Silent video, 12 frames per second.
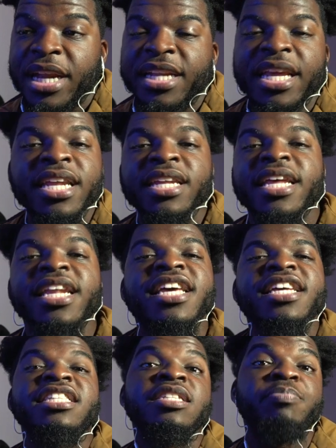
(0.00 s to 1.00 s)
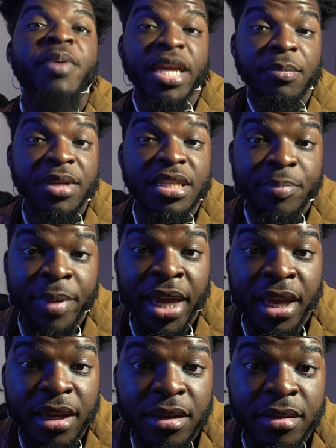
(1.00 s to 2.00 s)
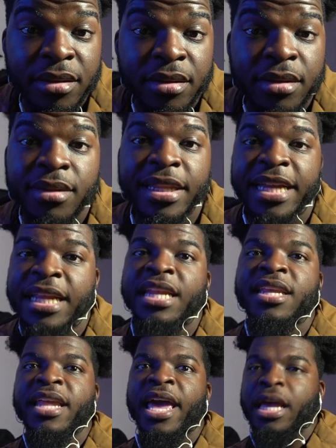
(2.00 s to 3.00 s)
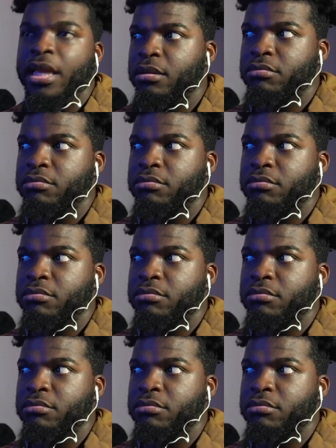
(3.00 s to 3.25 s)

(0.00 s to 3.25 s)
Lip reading: like, they didn't expect me to pay. Like, they didn't, like,